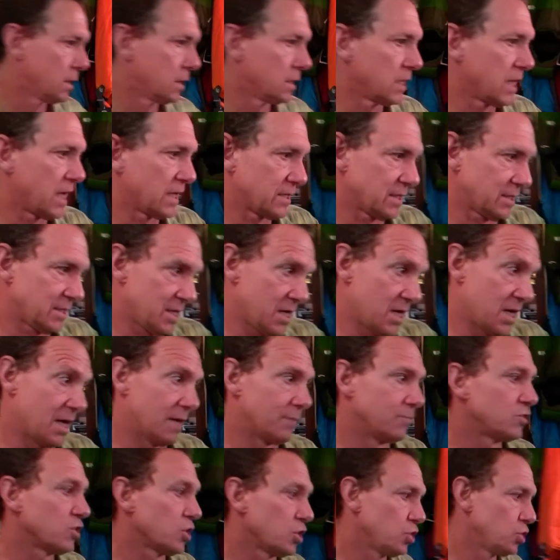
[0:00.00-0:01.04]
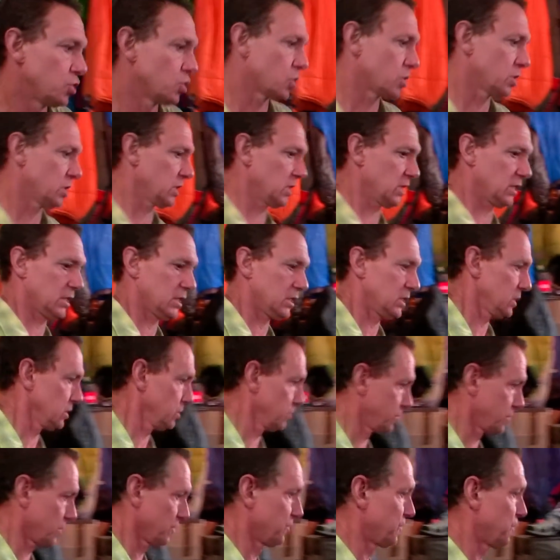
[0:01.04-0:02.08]
lots of times you're going to get the
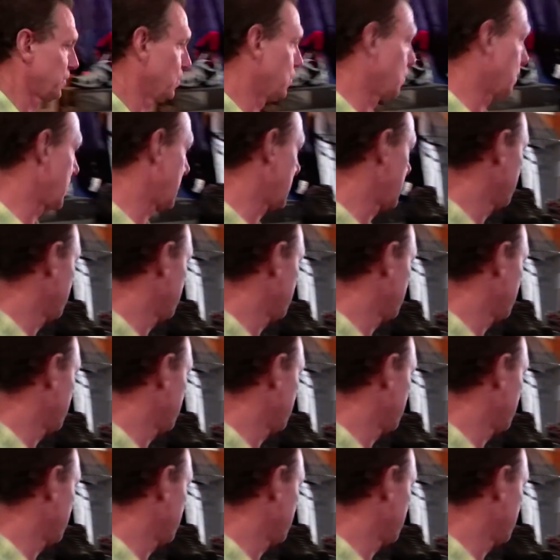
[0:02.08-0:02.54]
deals on footwear